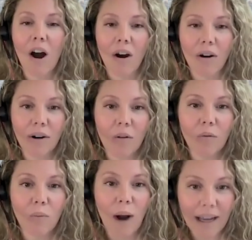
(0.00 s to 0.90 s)
are
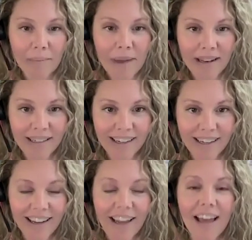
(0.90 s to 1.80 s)

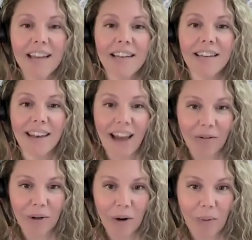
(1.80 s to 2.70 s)
recommended,
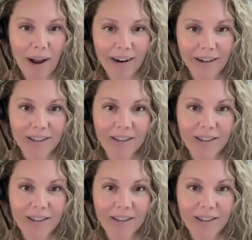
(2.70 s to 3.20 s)
not required.